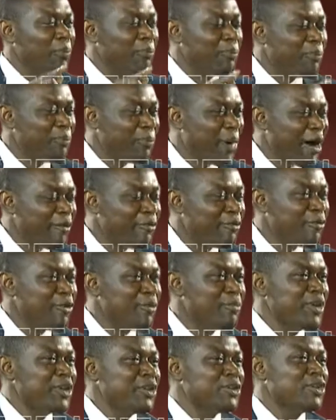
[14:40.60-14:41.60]

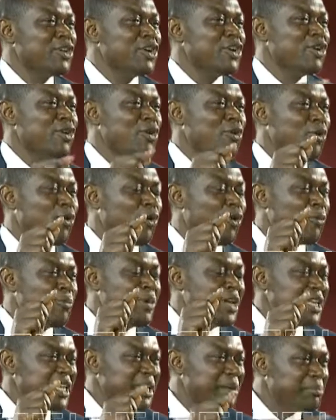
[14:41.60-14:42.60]
performing or
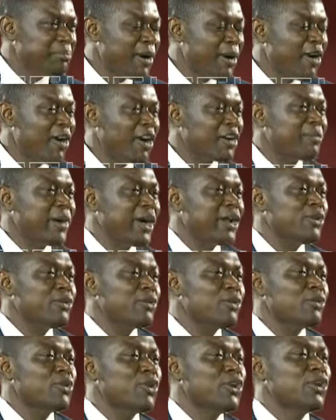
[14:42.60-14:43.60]
being empowered by
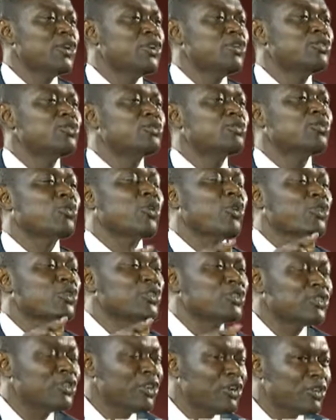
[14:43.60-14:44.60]
law to
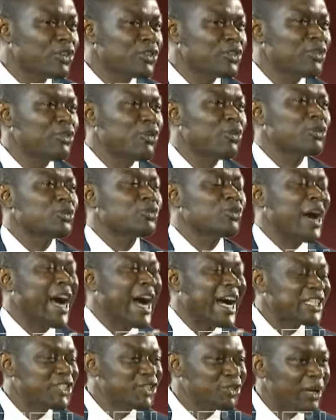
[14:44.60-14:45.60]
conduct or to
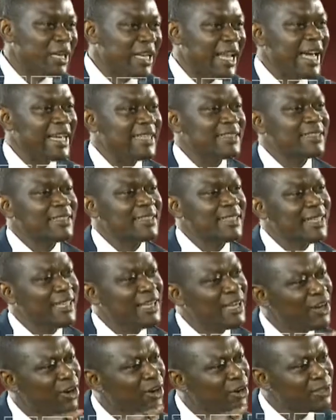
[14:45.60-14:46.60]
actualize
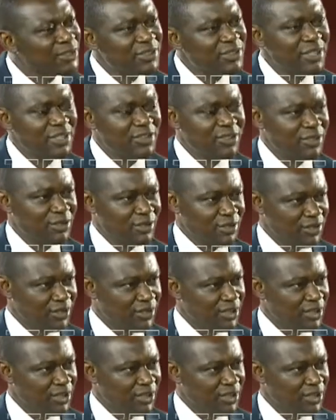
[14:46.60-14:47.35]
consensus.